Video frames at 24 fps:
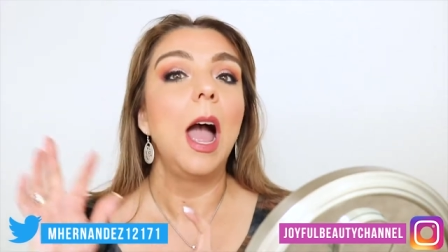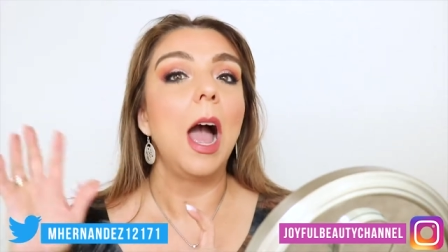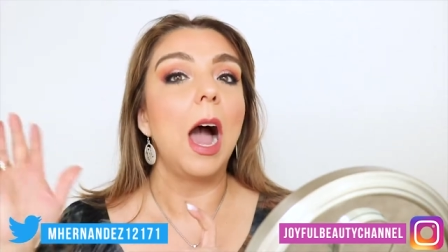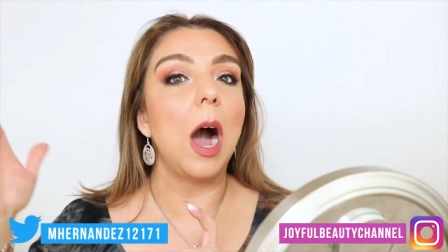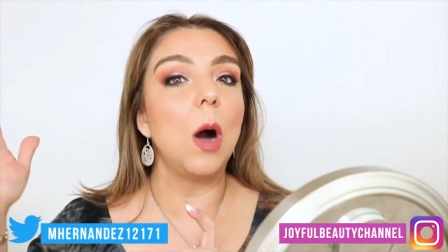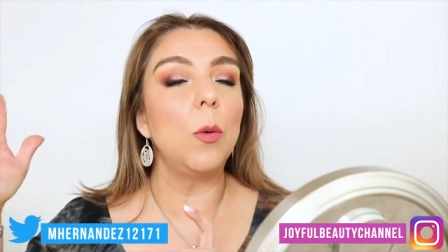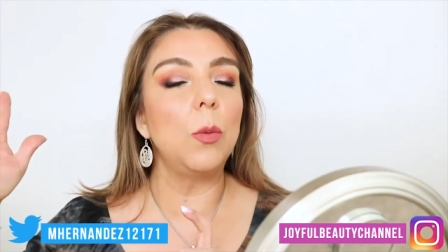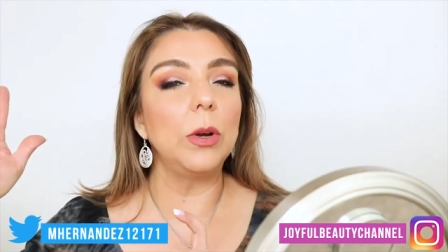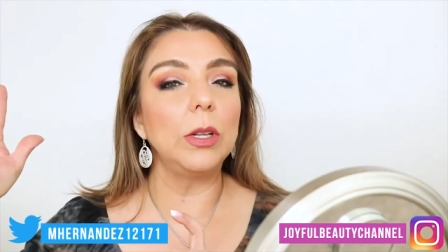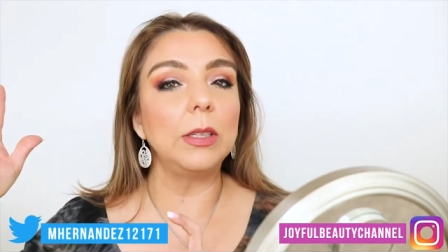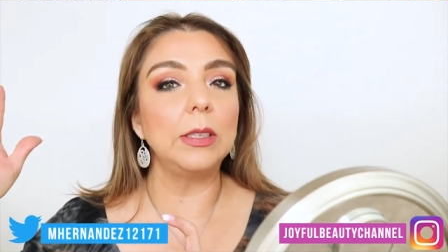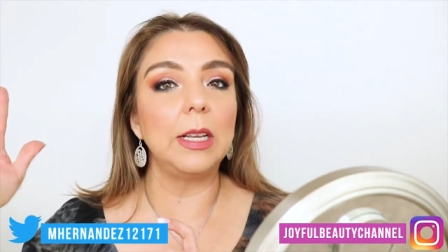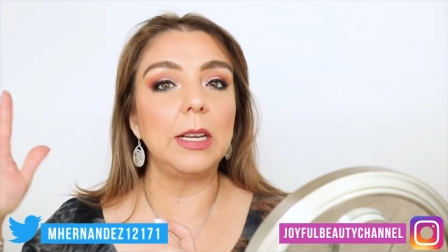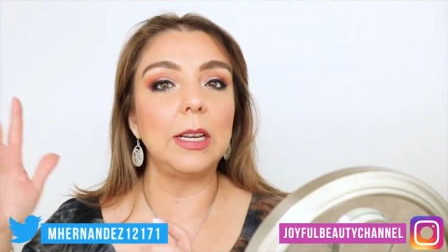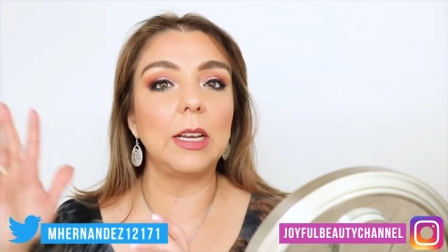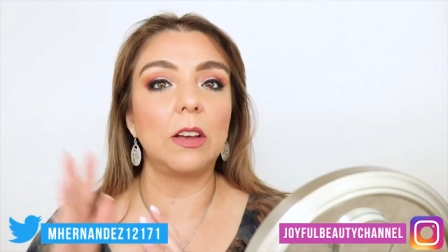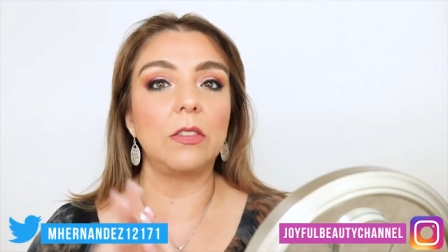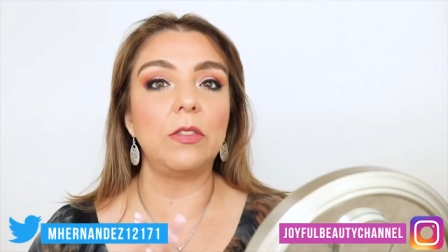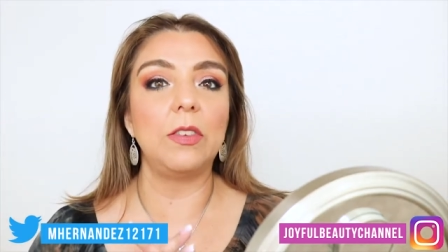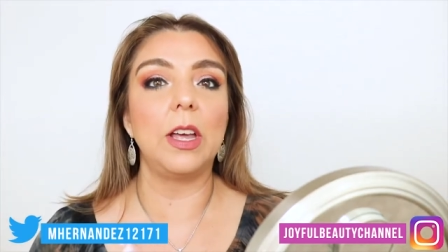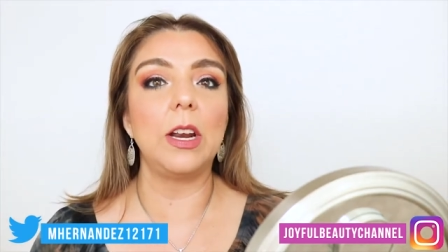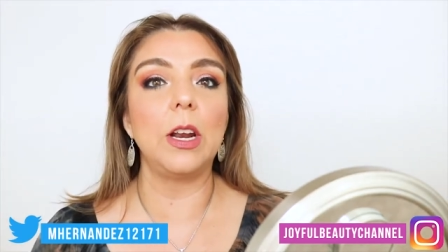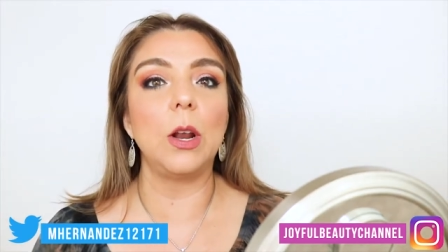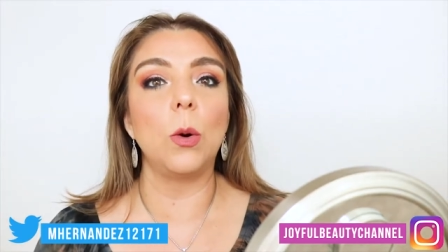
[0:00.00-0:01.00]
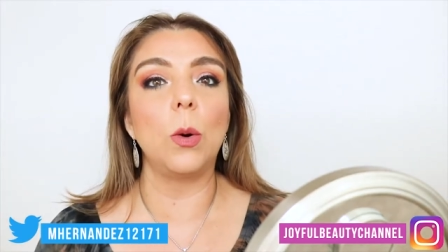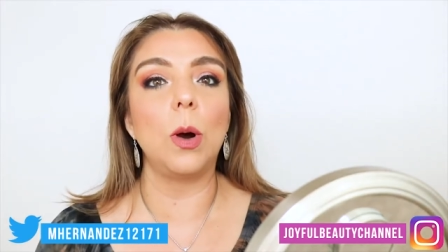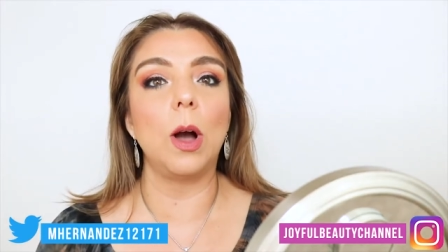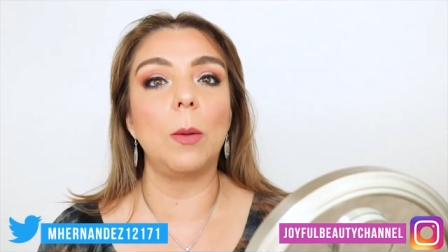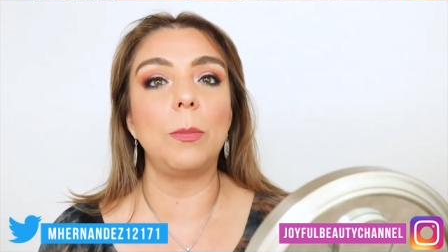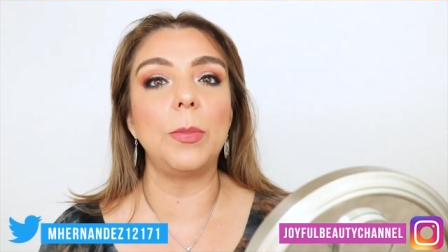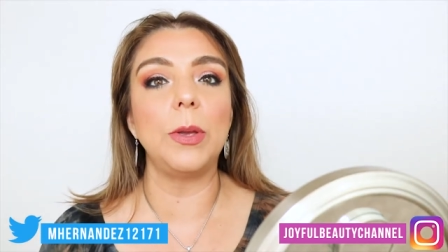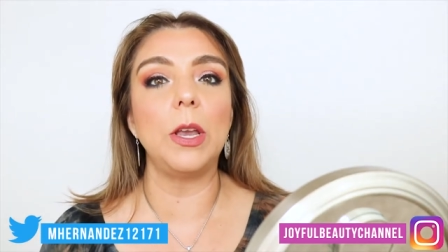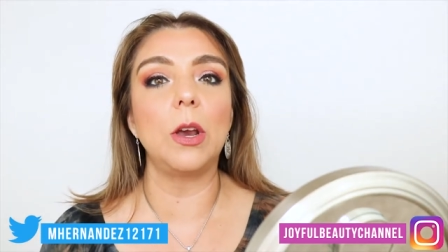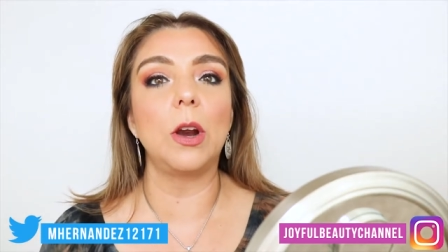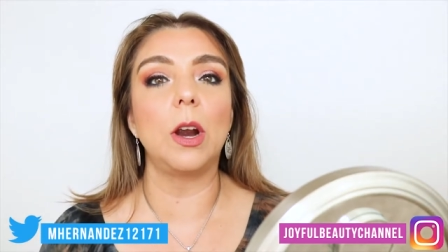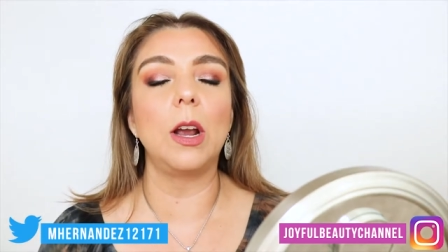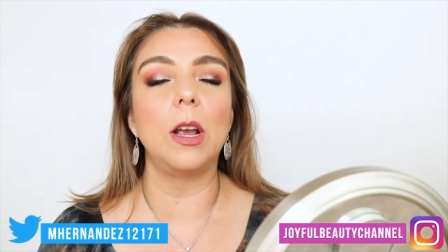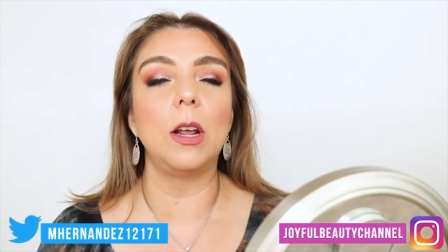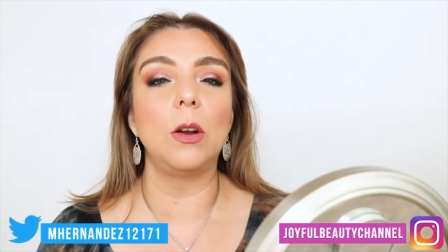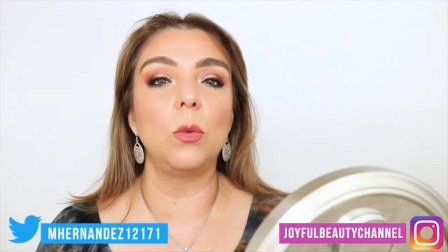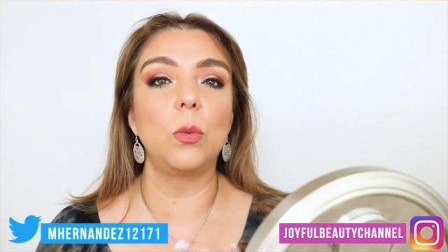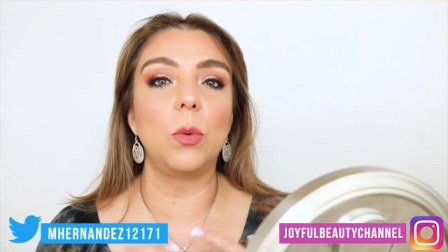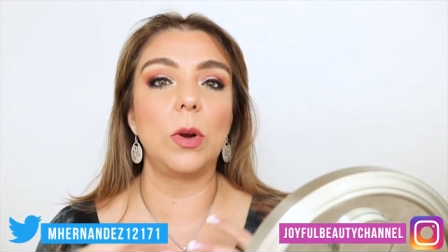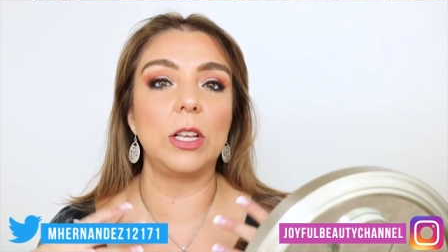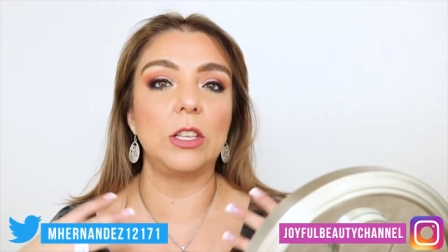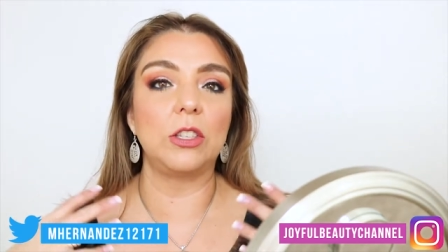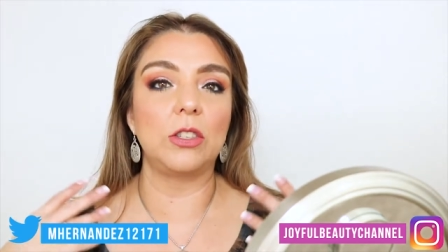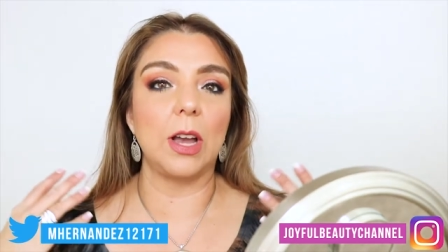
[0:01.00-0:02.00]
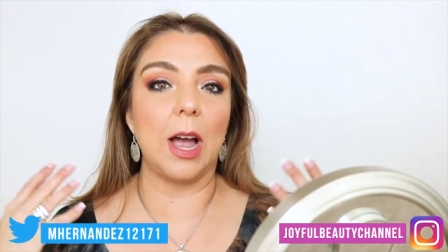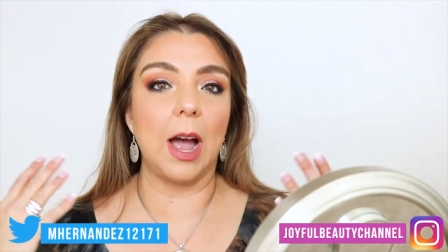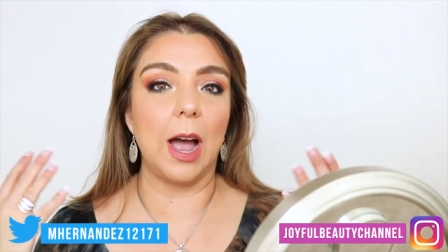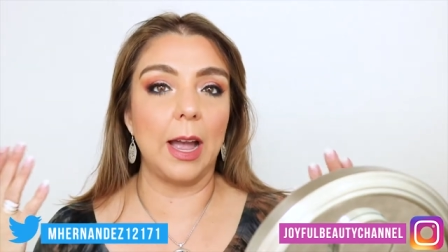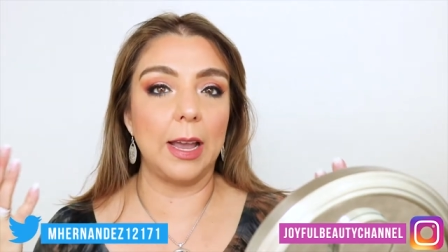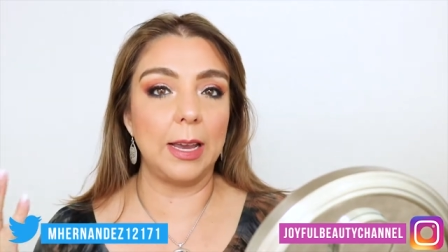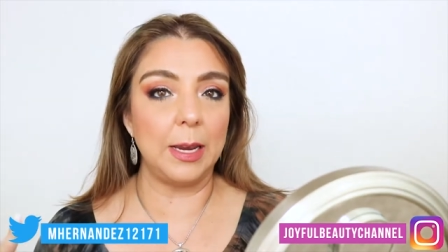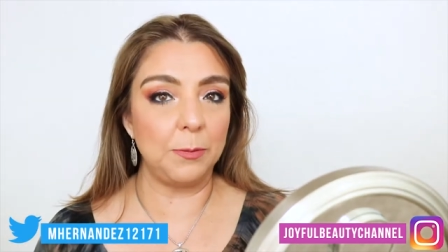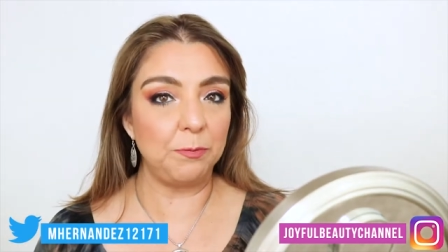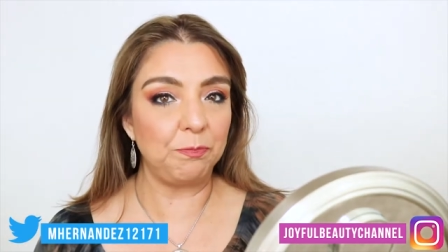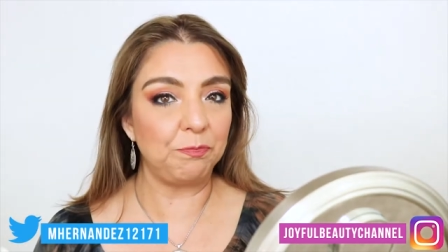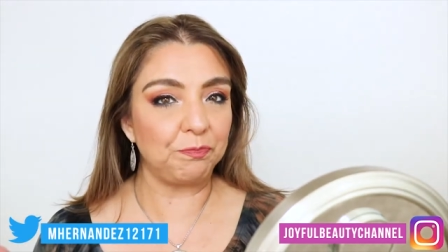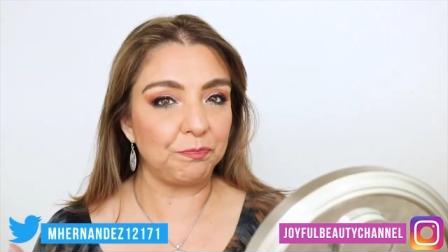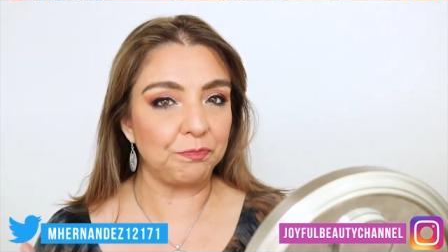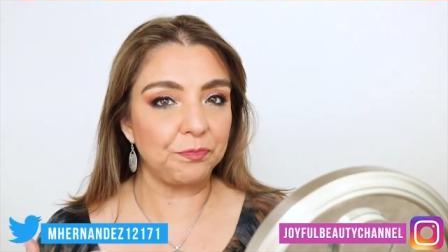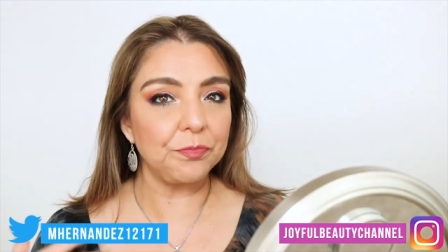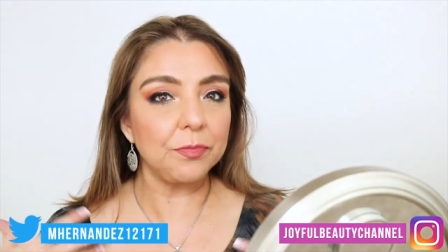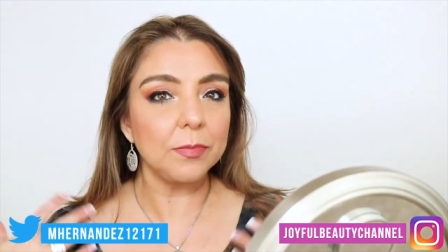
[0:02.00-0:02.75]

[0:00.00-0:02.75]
I will link a video up here in which I